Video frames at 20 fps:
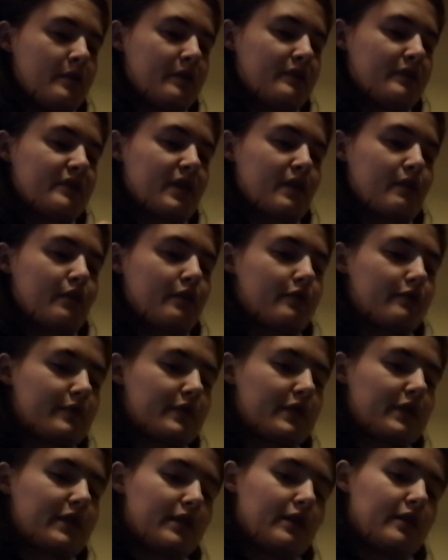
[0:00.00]
because I want to
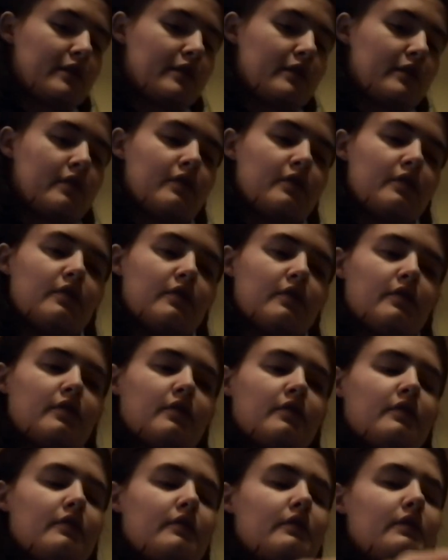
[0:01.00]
read
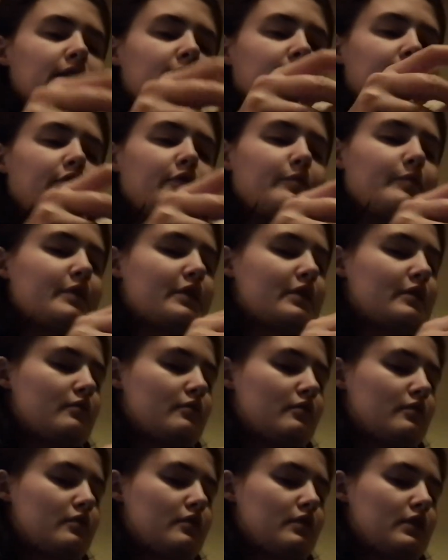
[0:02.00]
a little bit
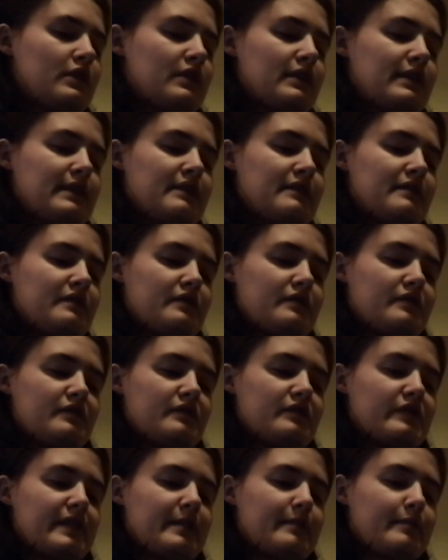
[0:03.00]
and then
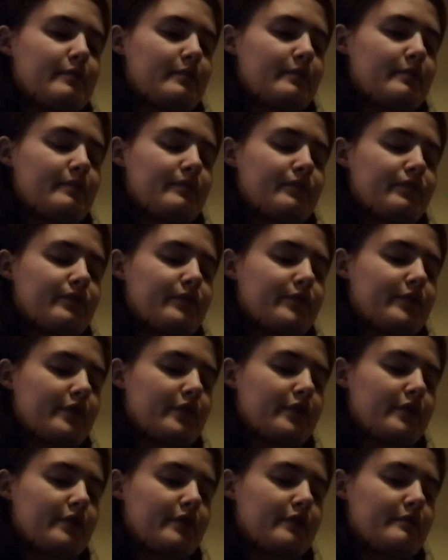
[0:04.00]
sleep.
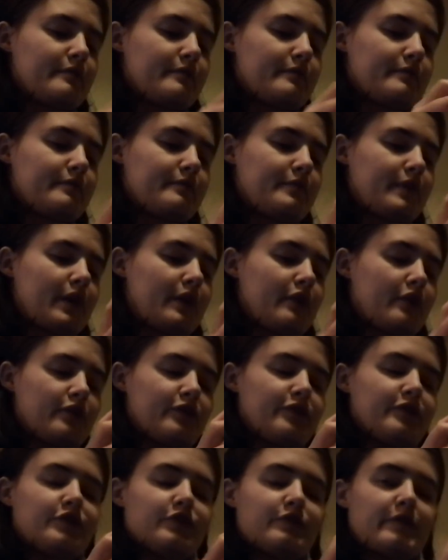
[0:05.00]
I
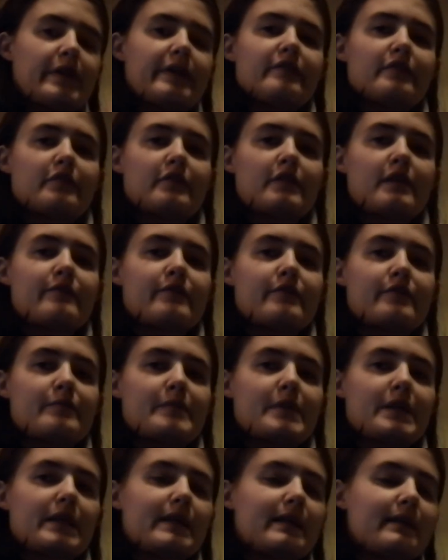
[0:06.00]
got distracted after
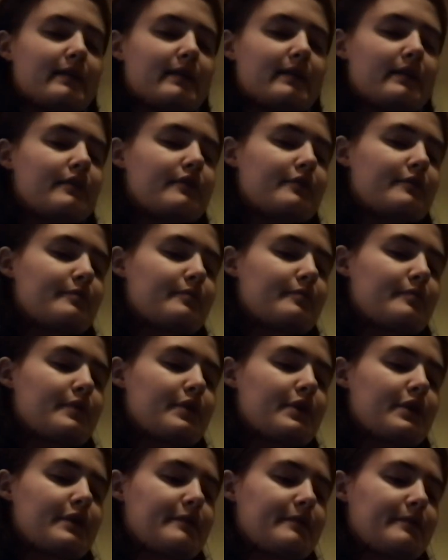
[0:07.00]
making dinner
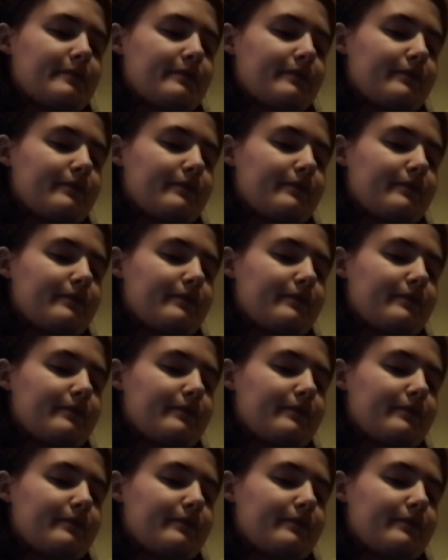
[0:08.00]
by